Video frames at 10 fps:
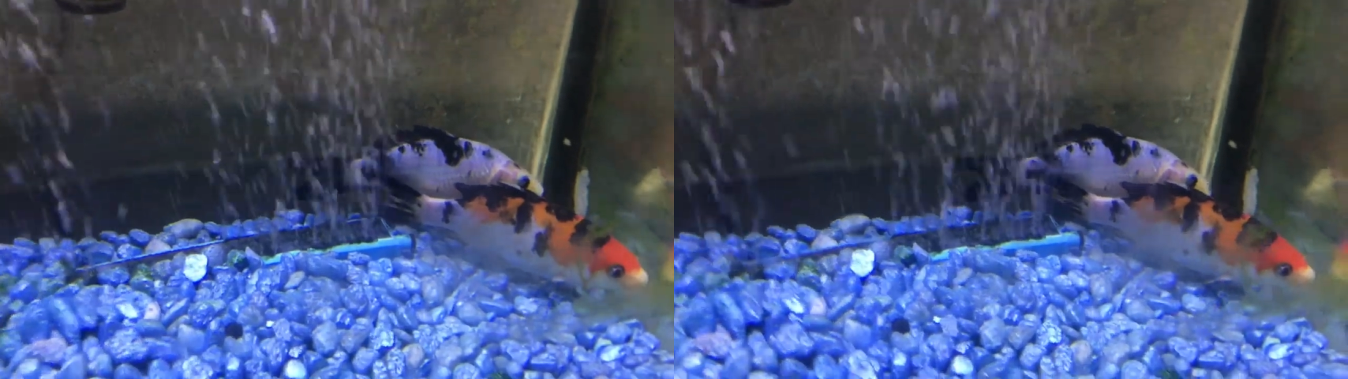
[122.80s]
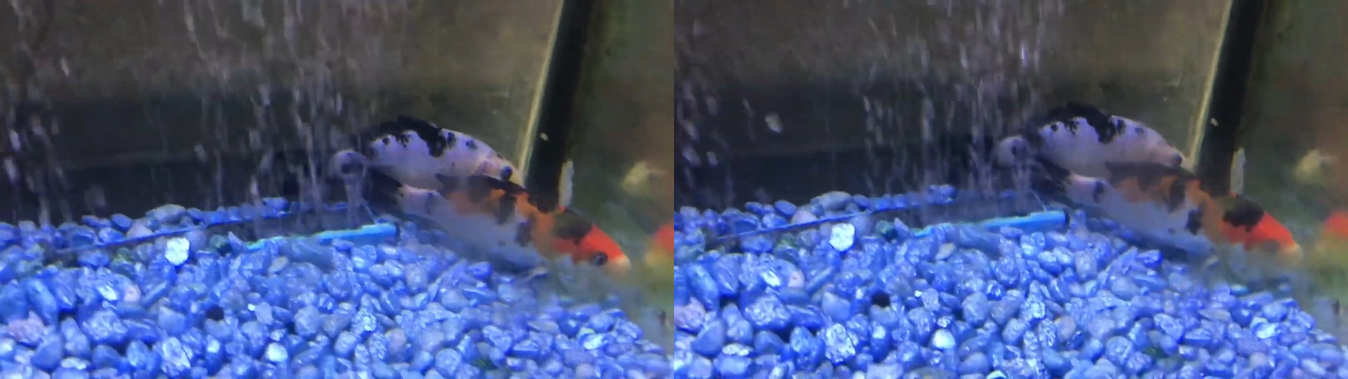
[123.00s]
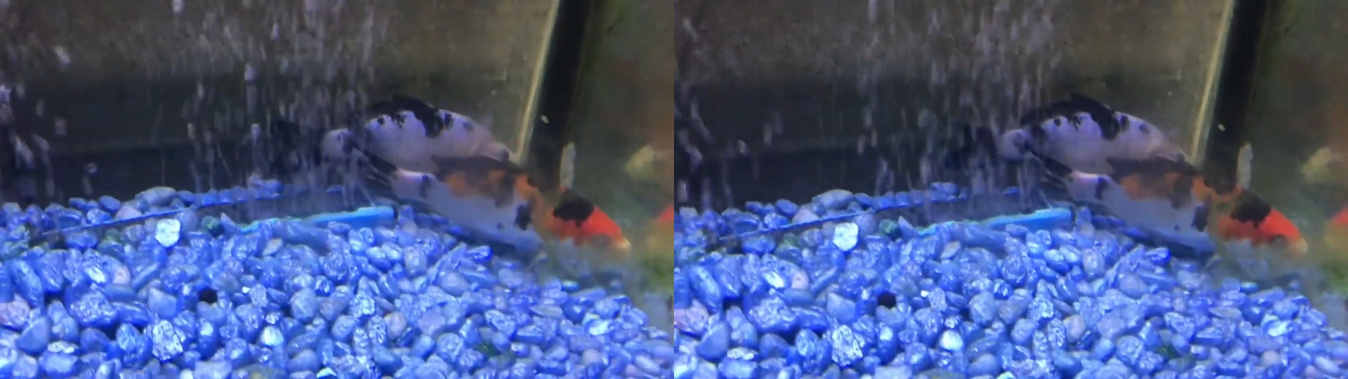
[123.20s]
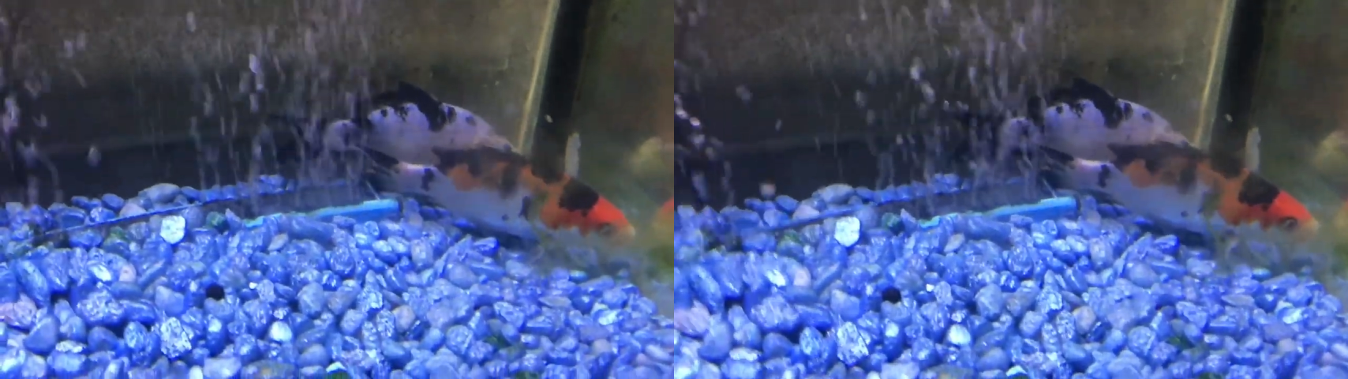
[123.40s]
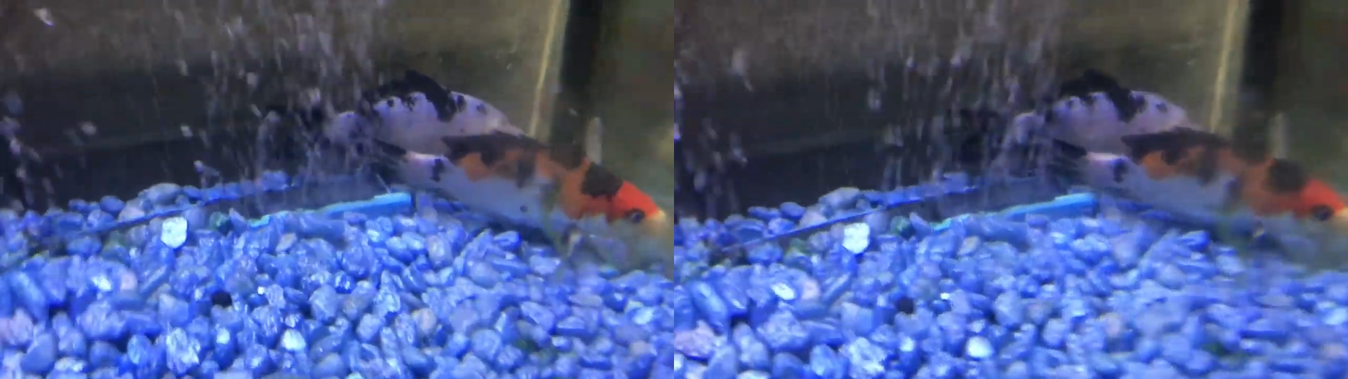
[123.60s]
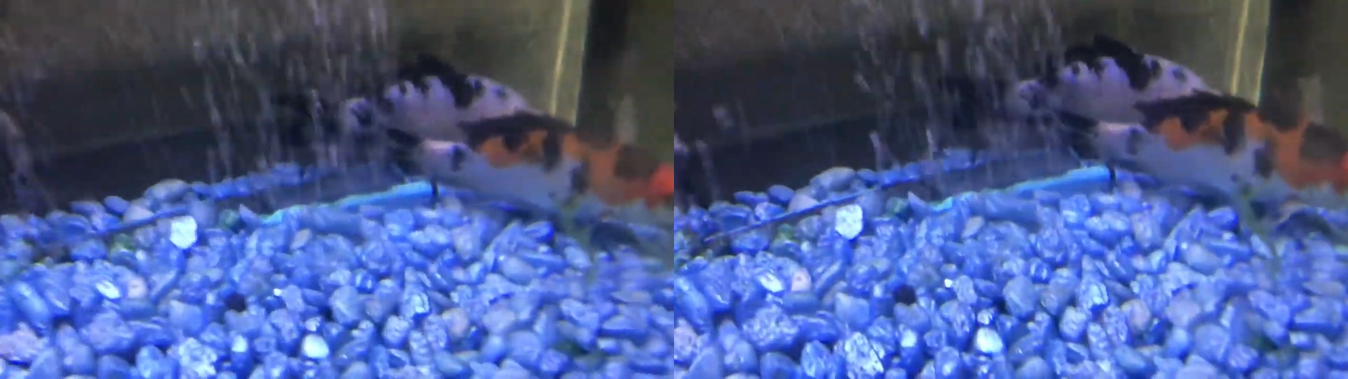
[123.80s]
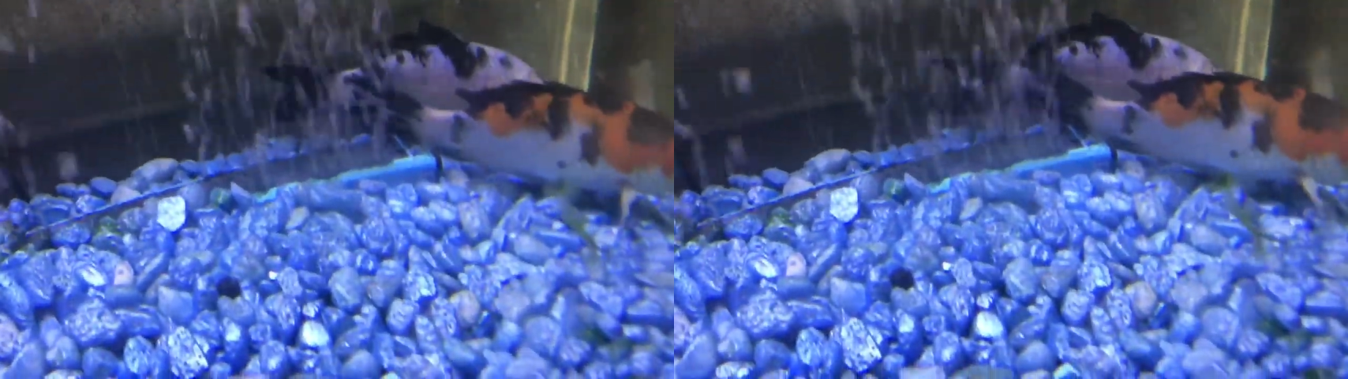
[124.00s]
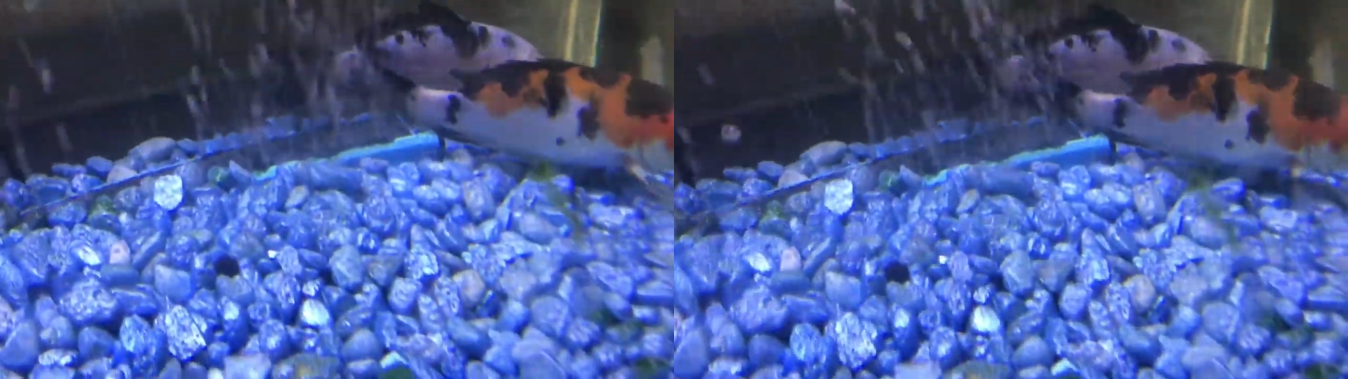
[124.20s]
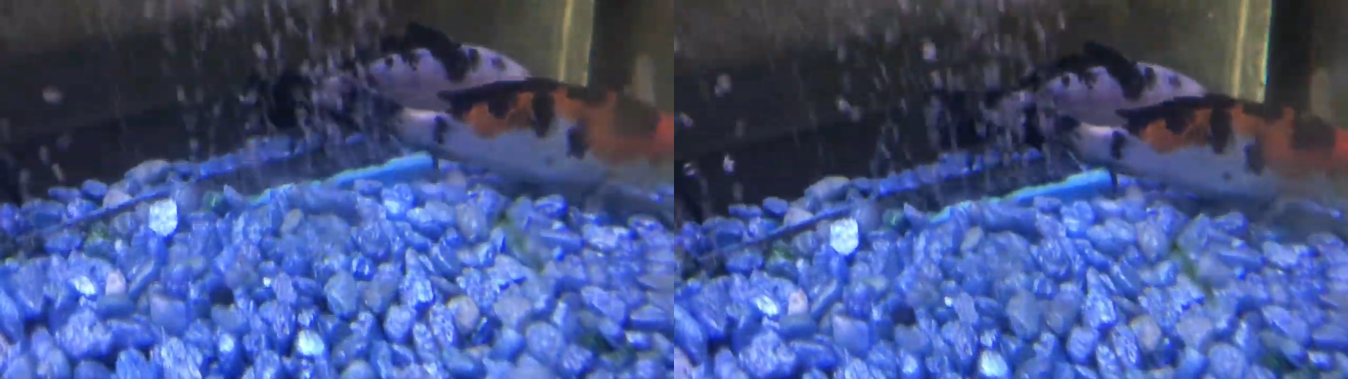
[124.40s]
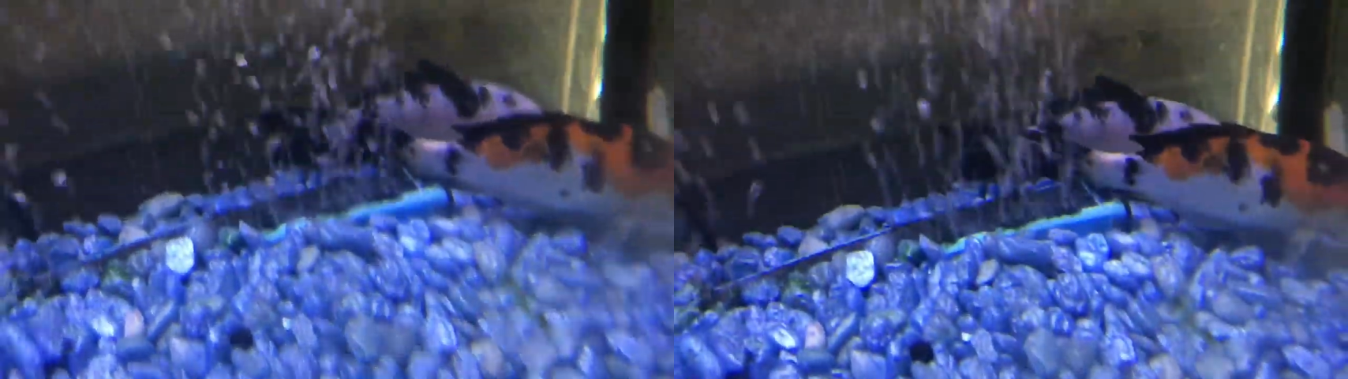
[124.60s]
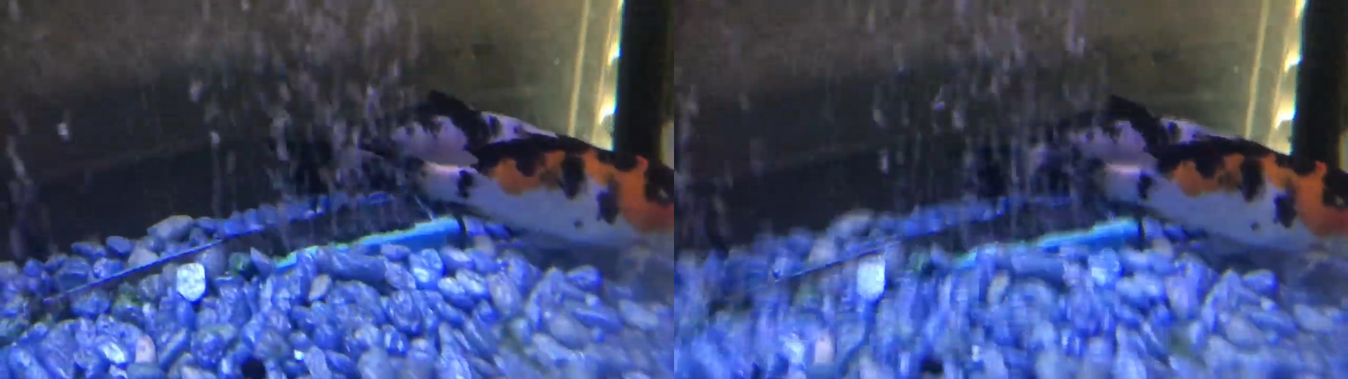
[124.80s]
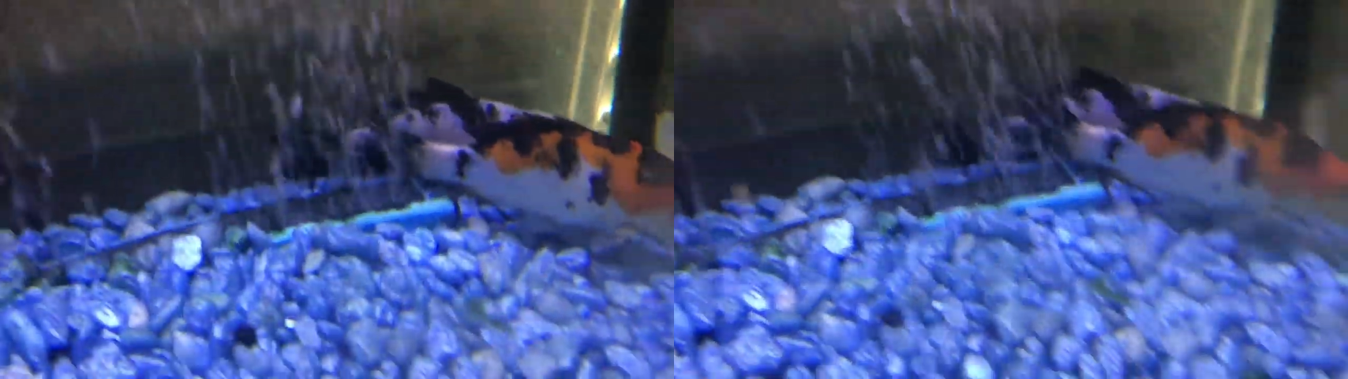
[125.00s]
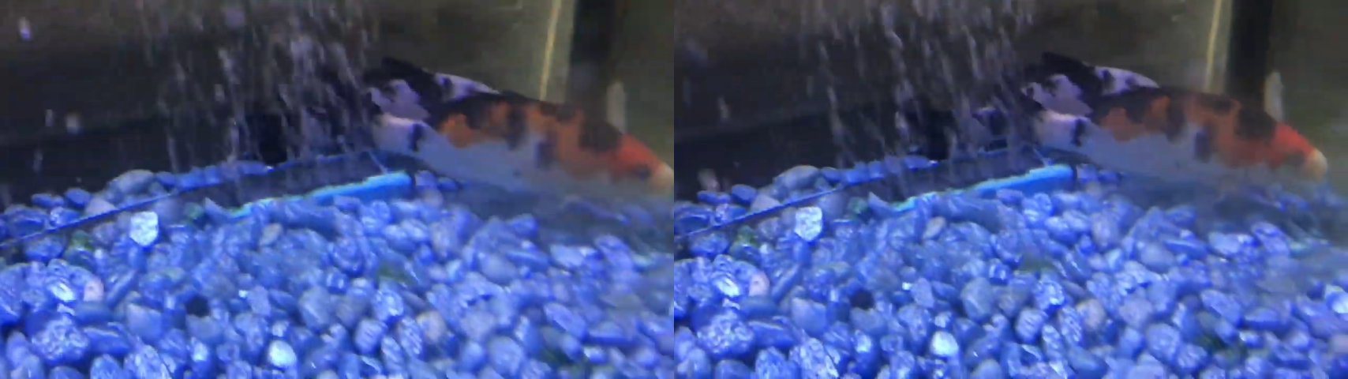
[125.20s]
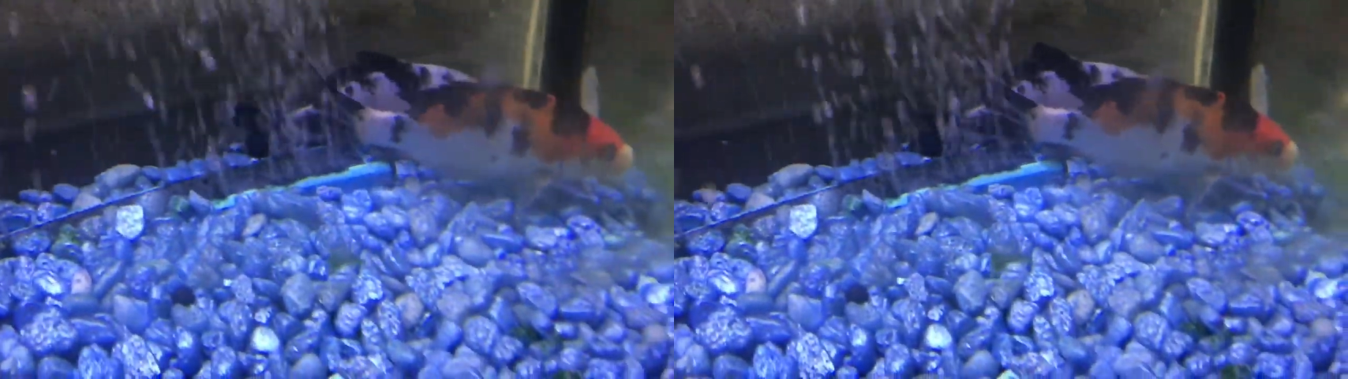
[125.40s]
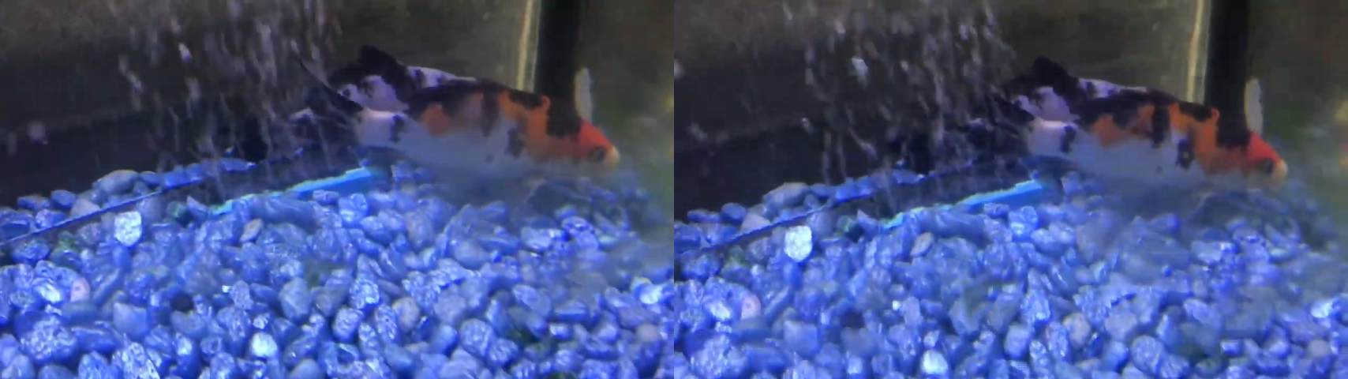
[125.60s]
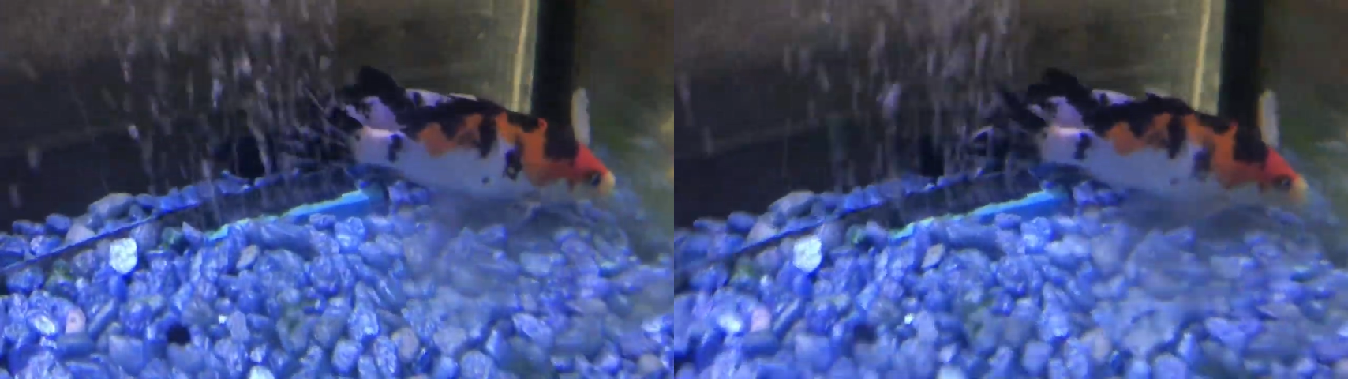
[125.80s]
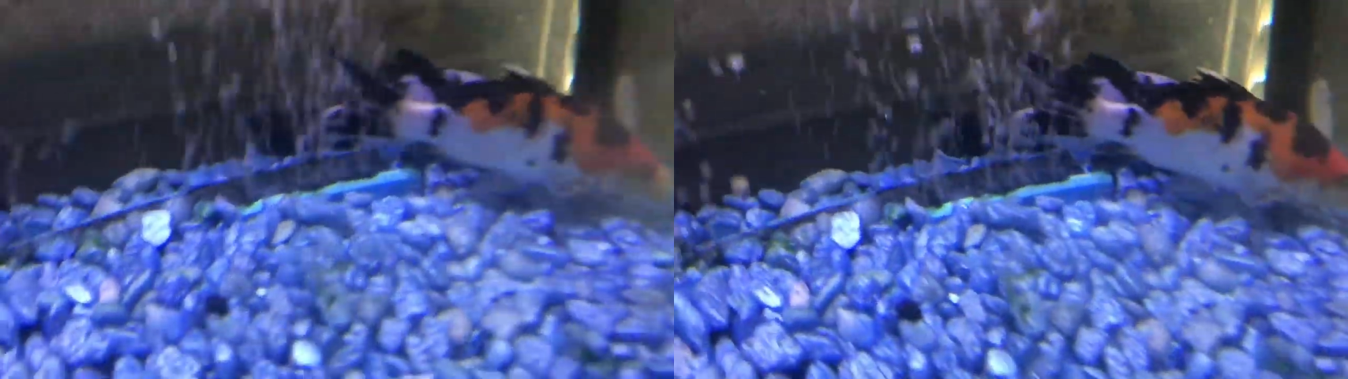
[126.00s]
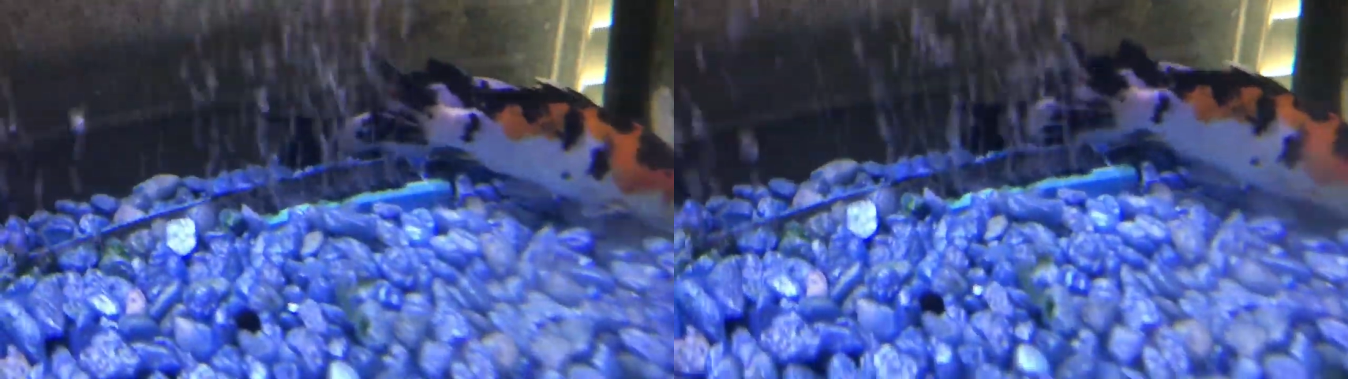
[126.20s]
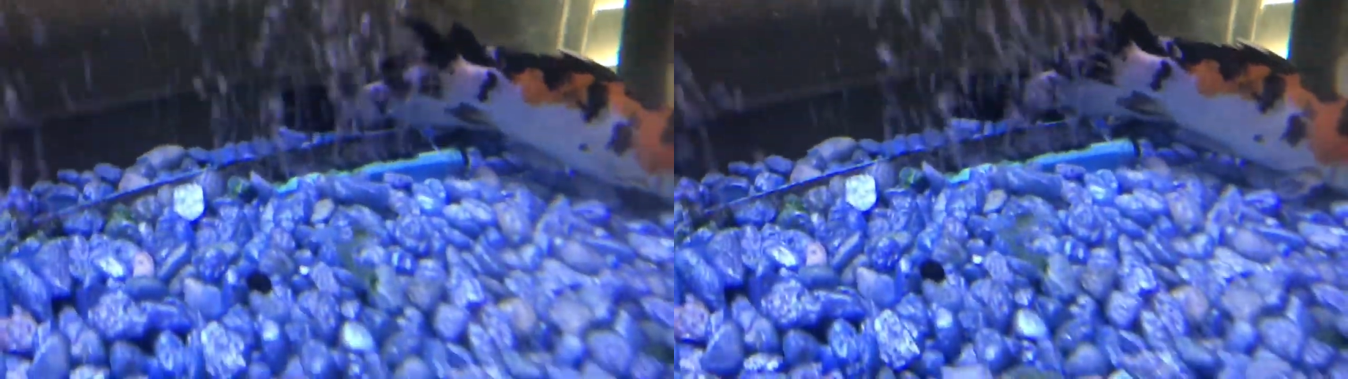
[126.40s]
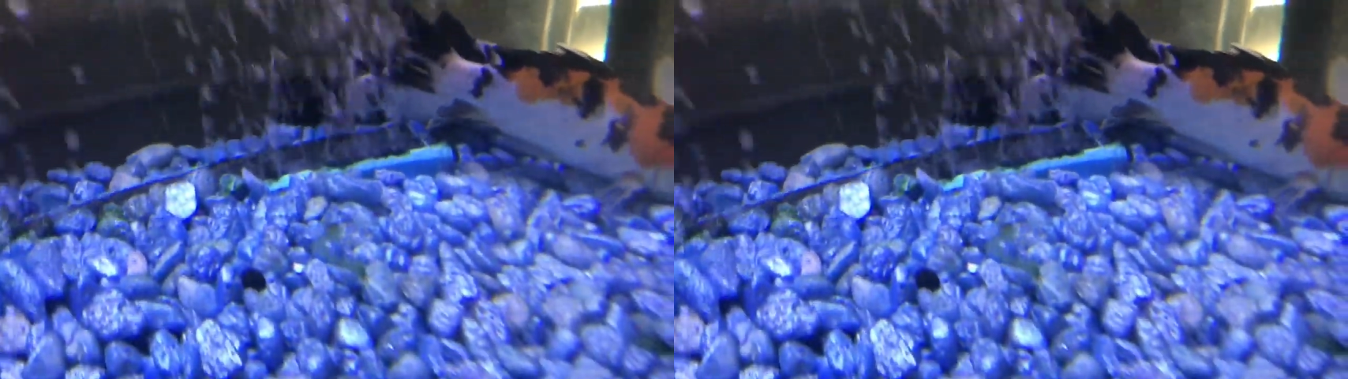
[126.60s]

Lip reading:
Nobody's mouth can be seen.